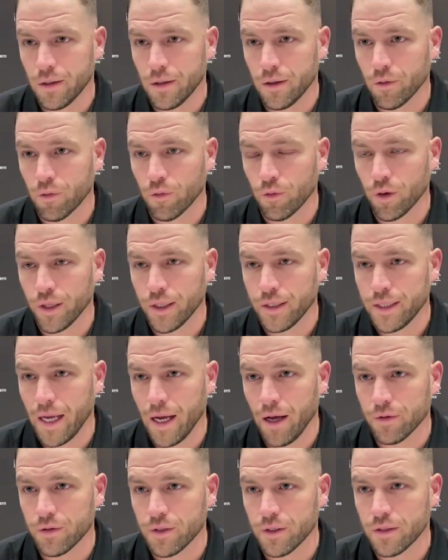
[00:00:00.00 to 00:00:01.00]
really
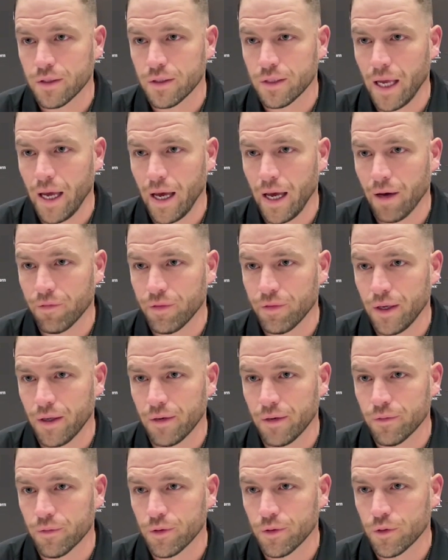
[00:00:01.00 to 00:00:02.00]
talented staff
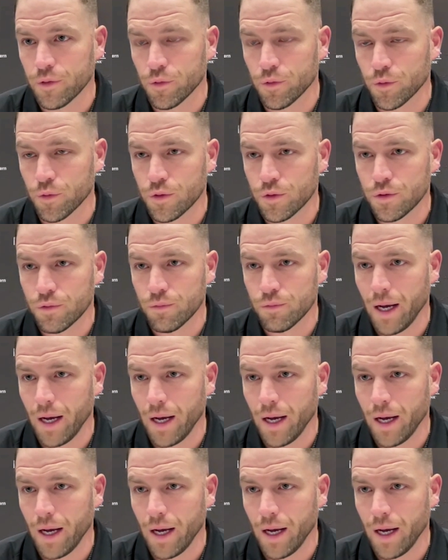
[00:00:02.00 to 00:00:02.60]
that recruits